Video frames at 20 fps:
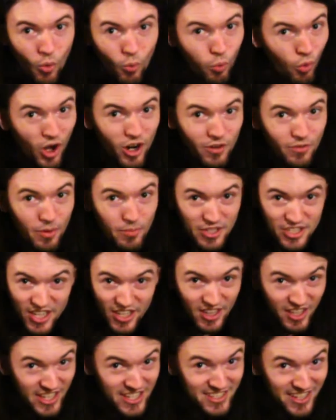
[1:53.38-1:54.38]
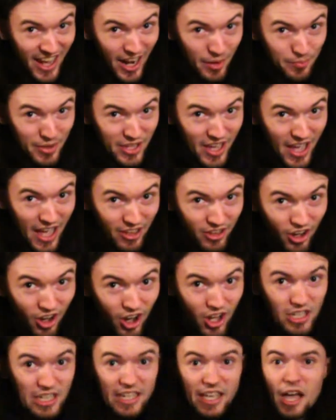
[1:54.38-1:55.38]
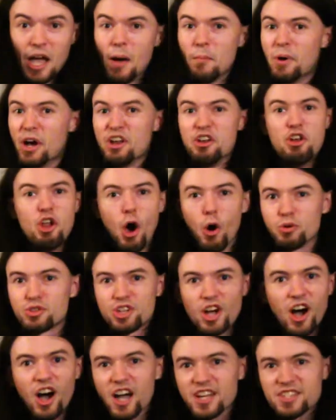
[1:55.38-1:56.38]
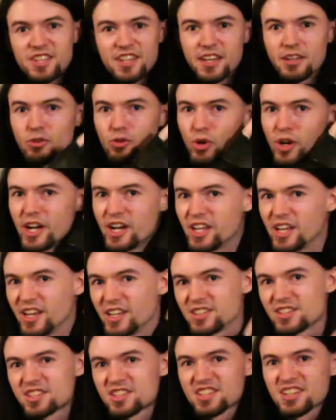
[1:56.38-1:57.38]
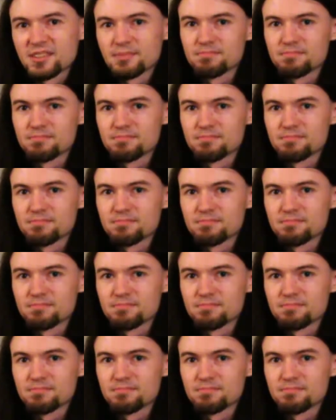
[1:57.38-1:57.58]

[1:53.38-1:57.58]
One of them has at least got to be alcoholic, but no toxic ingredients.